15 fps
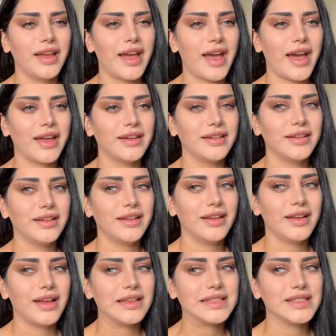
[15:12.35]
And
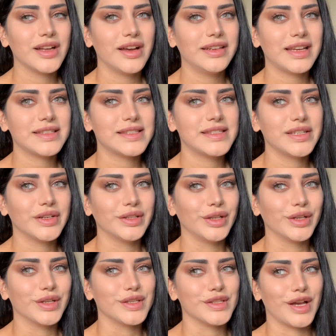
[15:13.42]
it's not necessarily
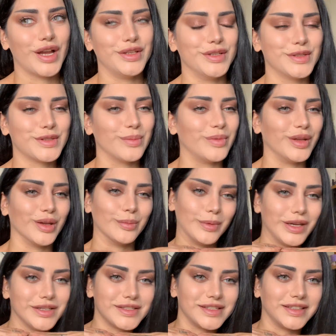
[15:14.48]
because I did something
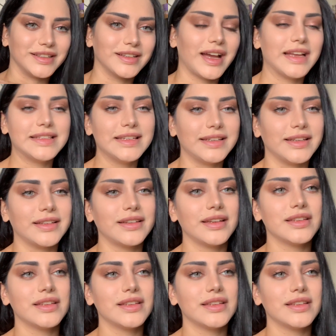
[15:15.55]
amazing. I didn't.